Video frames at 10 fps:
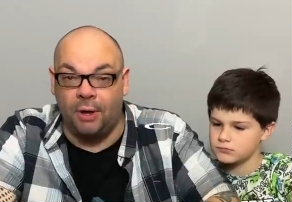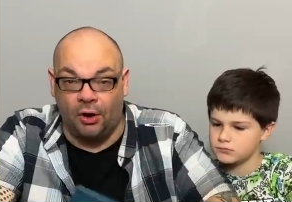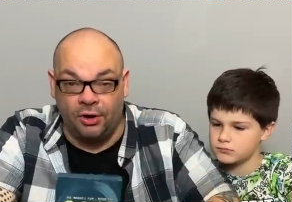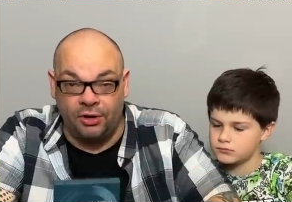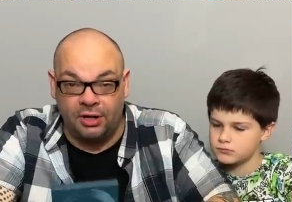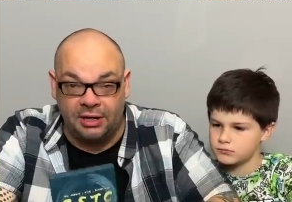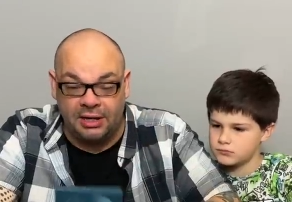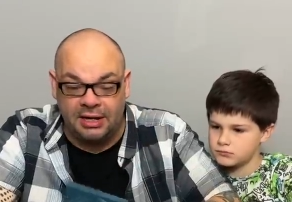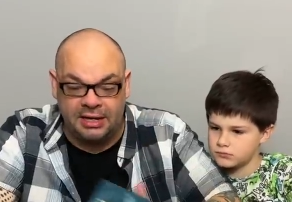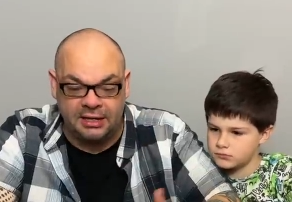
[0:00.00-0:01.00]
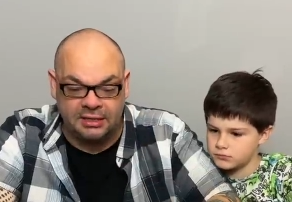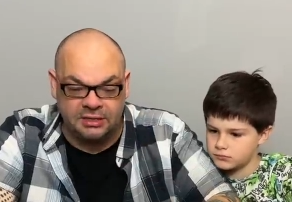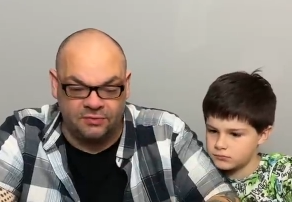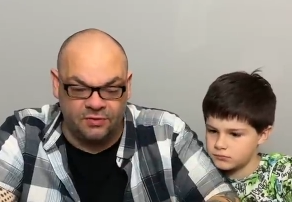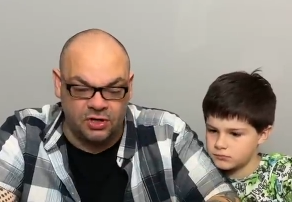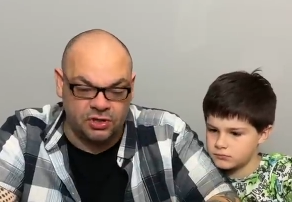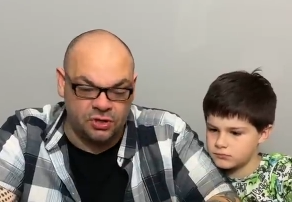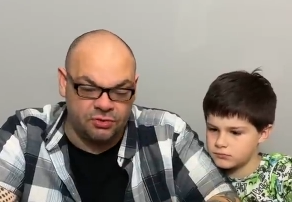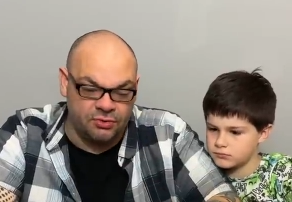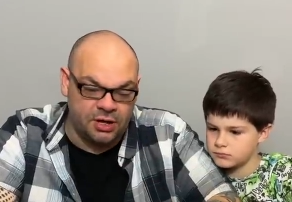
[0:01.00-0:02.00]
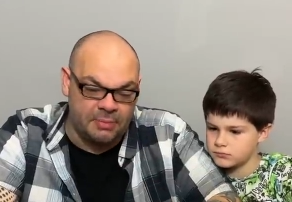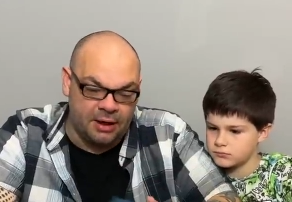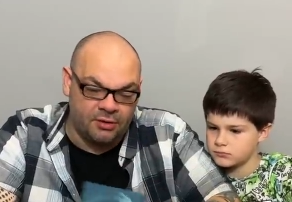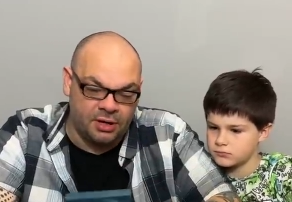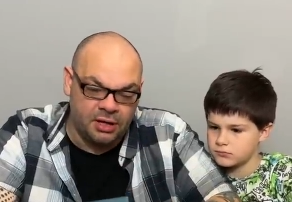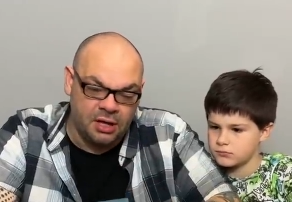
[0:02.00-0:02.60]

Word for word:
Speaker 1: Bond Lee. And this is version 3 apparently.